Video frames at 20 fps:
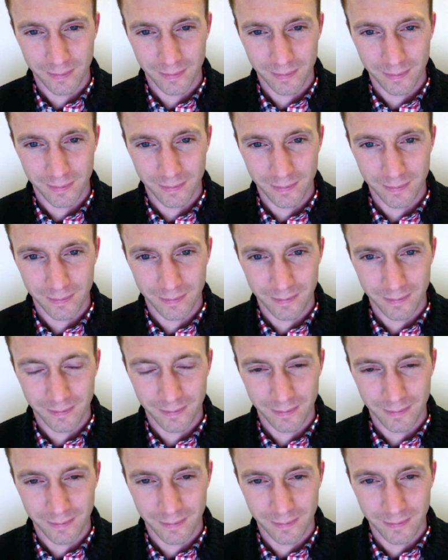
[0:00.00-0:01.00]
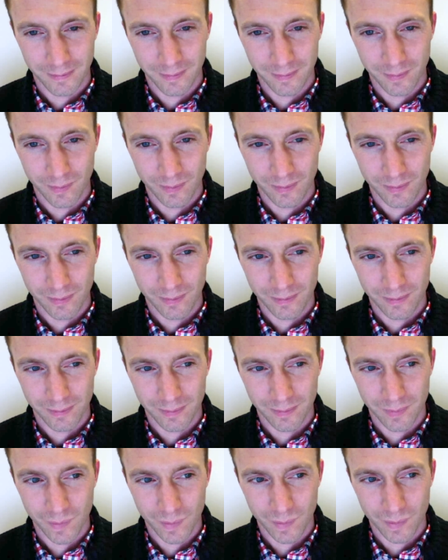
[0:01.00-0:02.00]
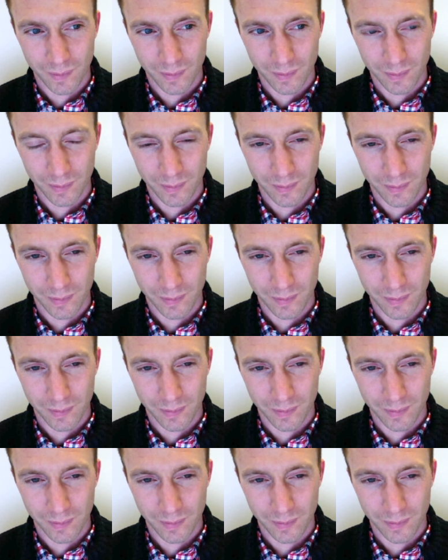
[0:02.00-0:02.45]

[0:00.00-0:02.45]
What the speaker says: (not speaking)